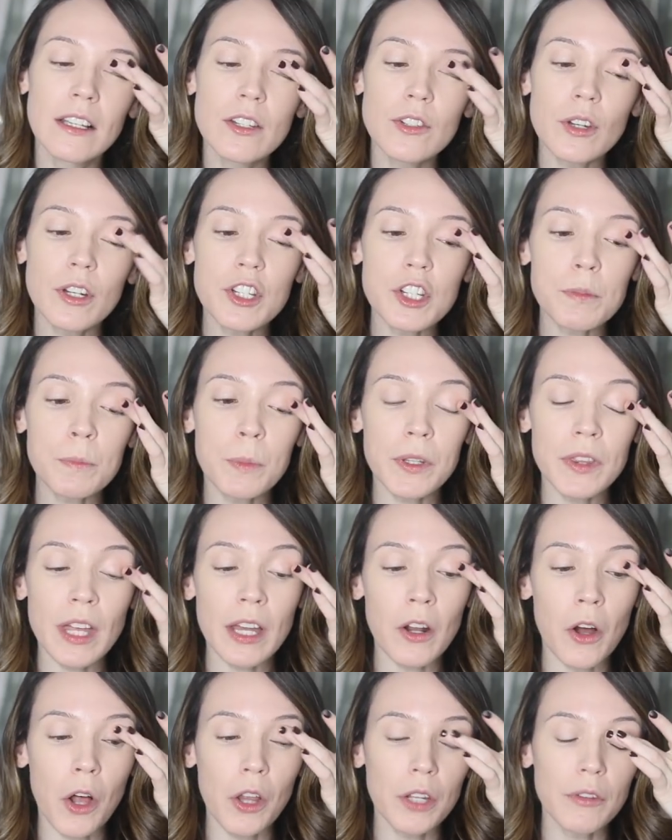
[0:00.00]
So I just put
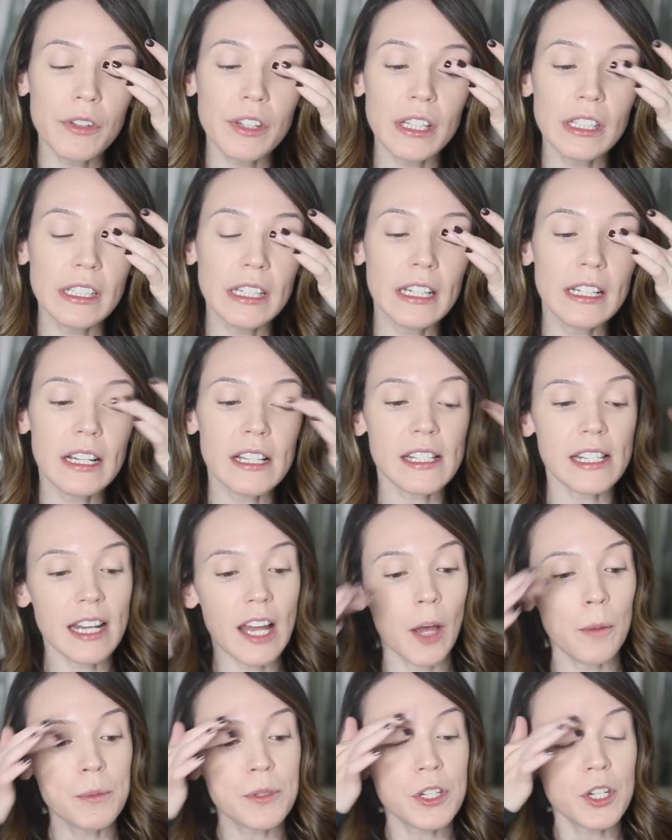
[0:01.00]
that all over the lid because it
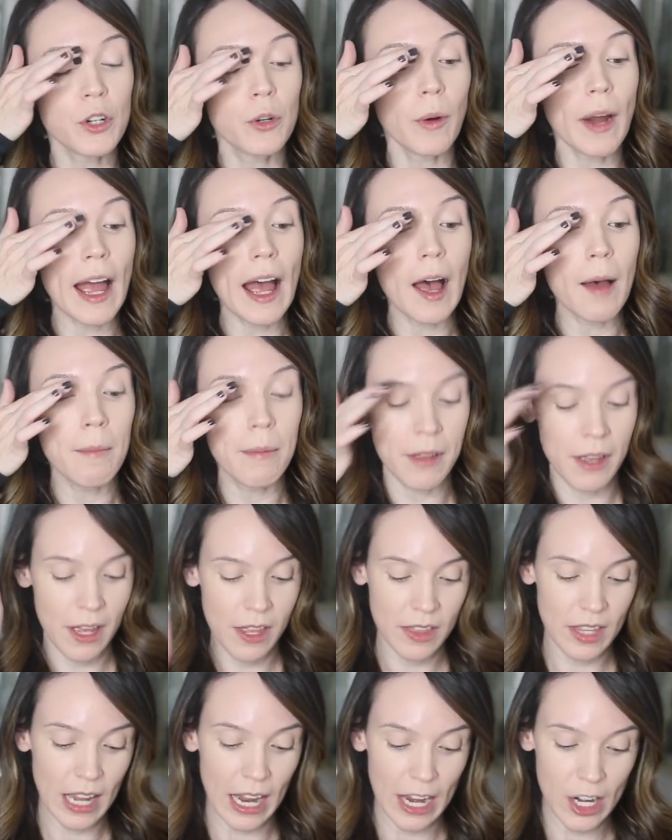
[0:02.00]
helps to grab
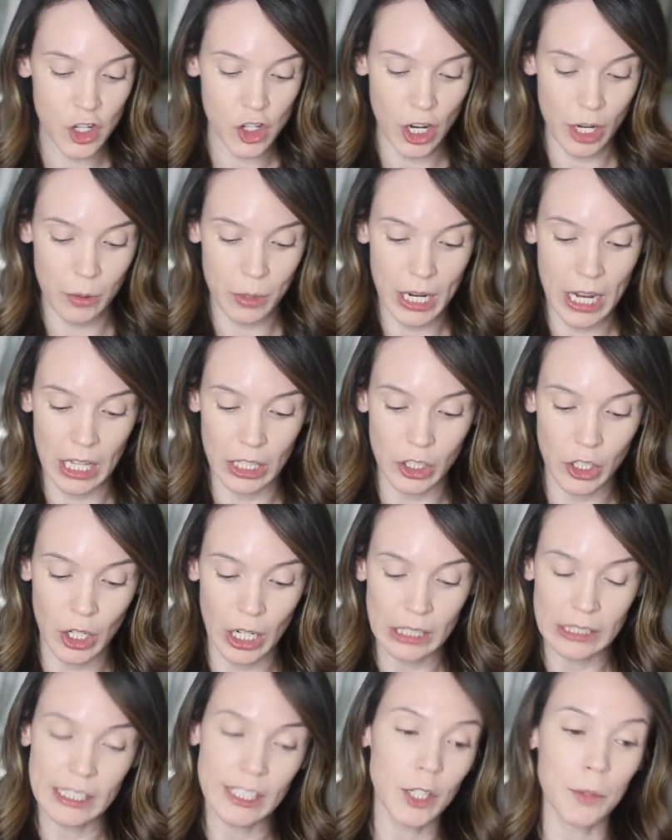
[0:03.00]
the eyeshadow color
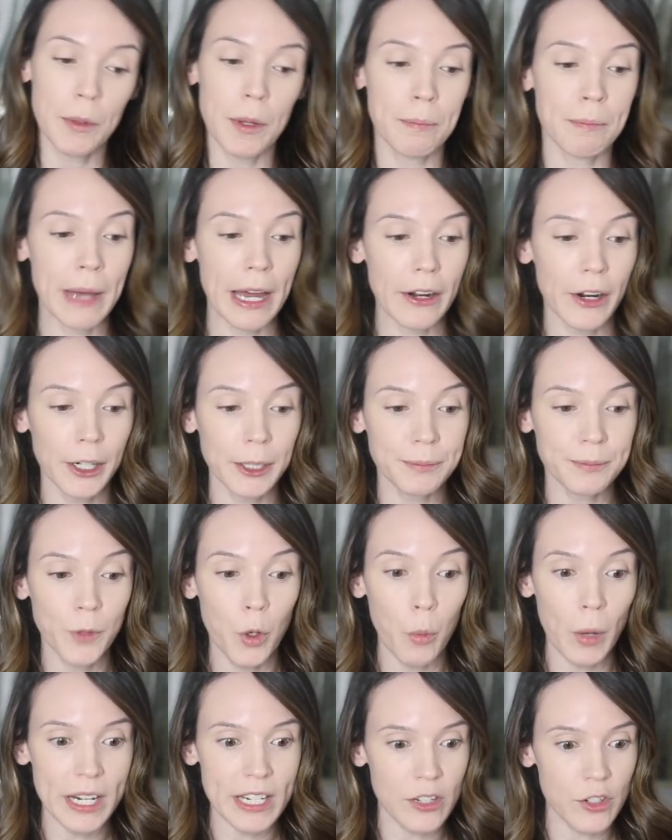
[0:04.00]
a little bit better.
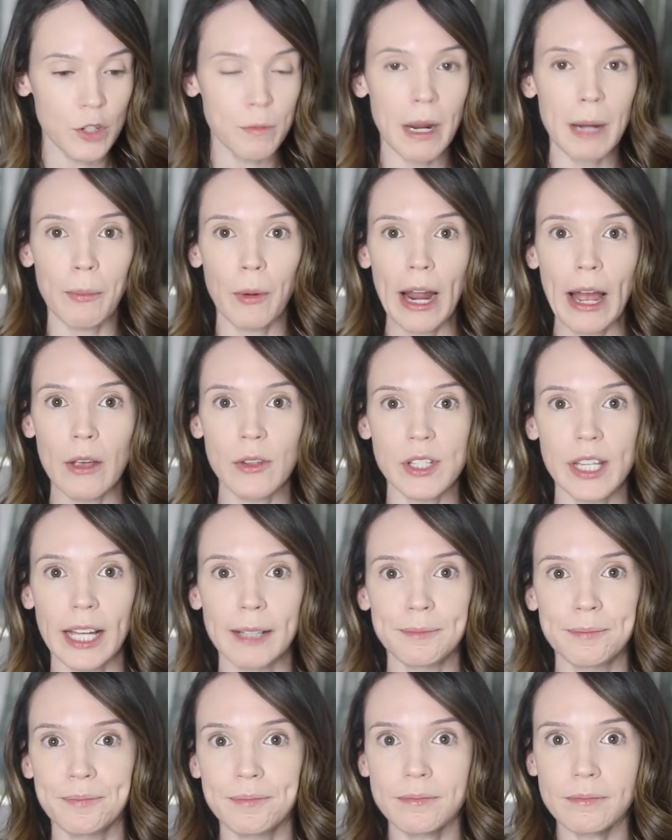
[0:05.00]
Oh, I didn't do my brows yet.